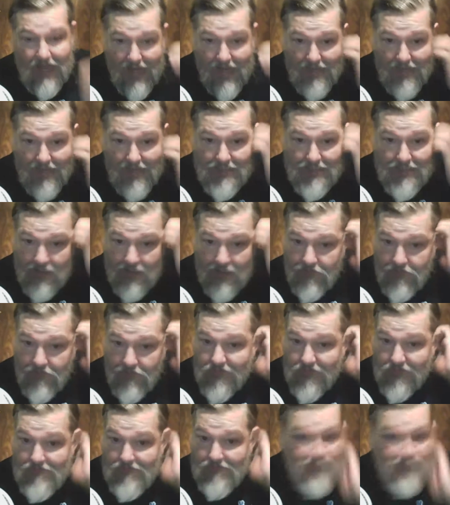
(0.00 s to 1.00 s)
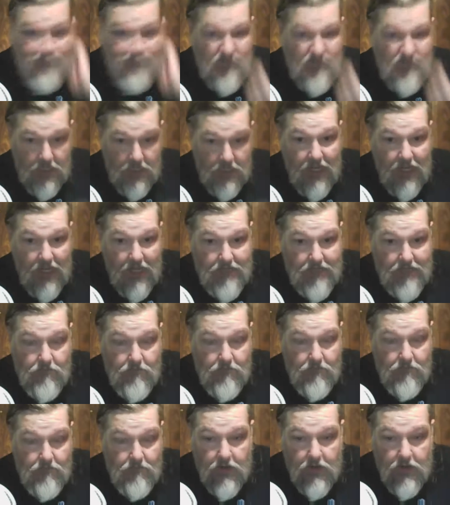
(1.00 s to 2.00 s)
as of tonight,
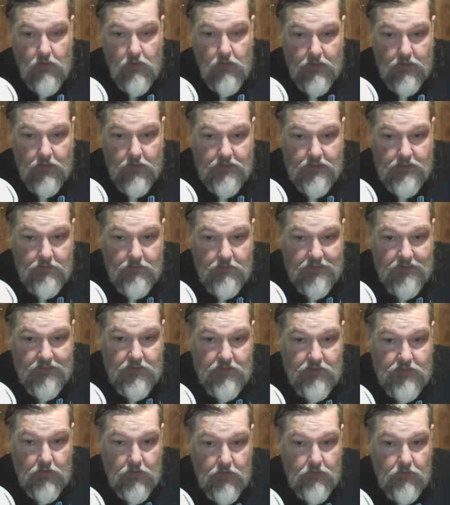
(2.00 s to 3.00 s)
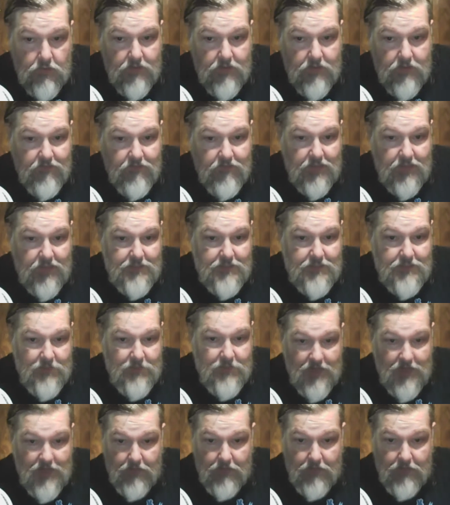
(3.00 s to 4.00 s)
according to Buster Only of
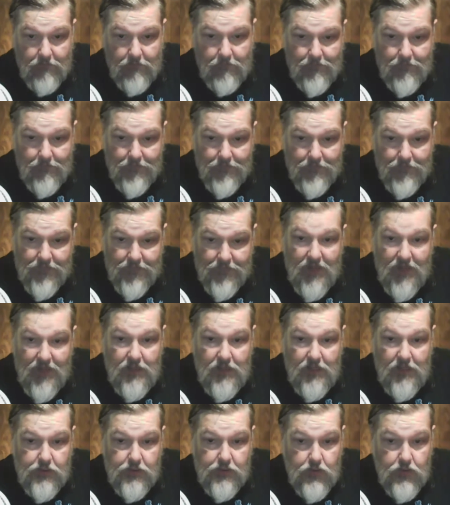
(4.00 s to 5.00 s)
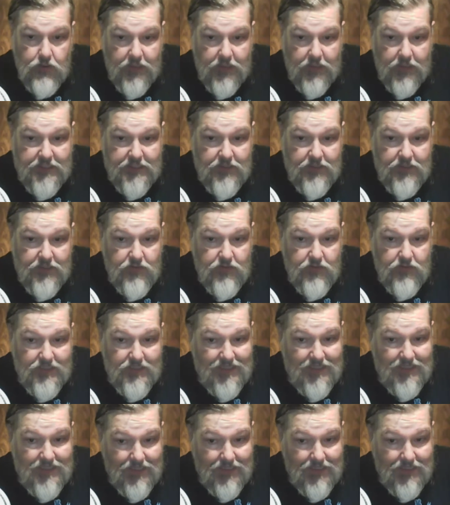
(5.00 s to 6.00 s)
ESPN. Detroit's interest in
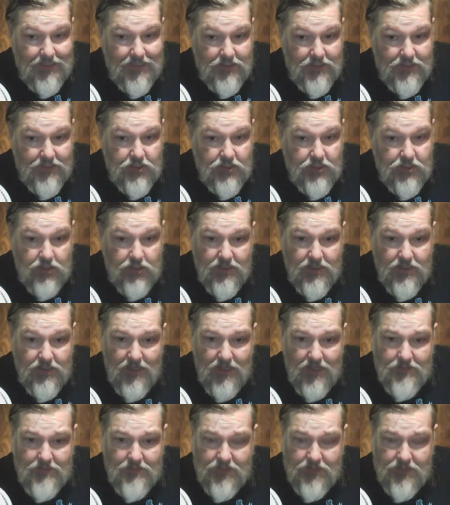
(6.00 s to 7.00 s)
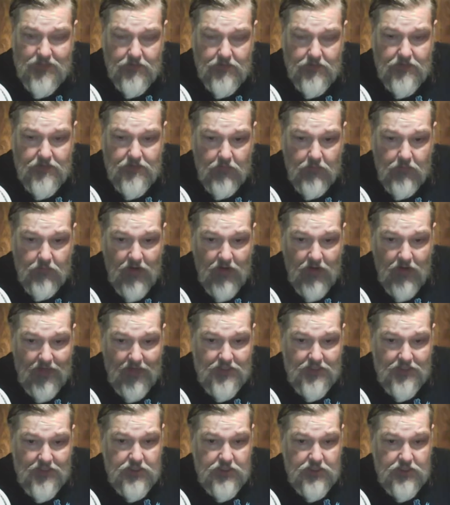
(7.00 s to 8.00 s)
Hinch should come as no surprise.
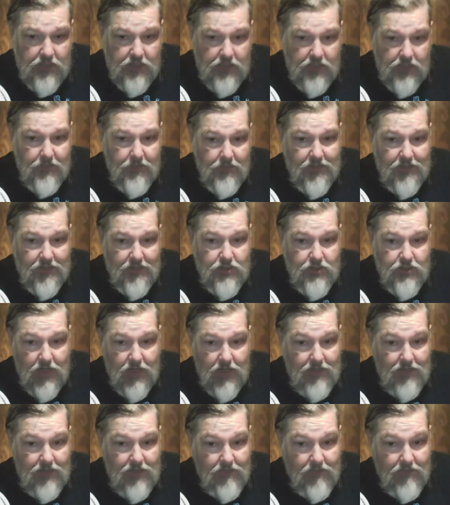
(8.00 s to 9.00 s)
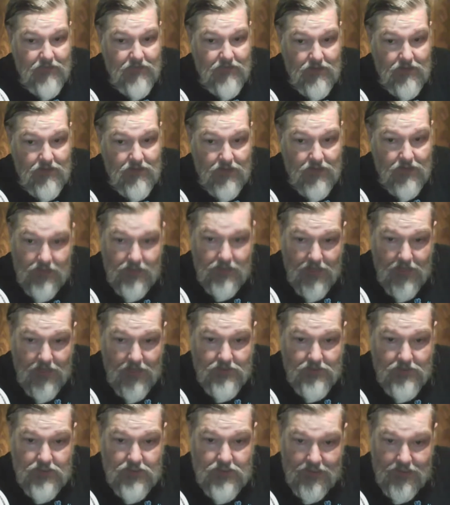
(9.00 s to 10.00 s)
General manager Al Avila acknowledged that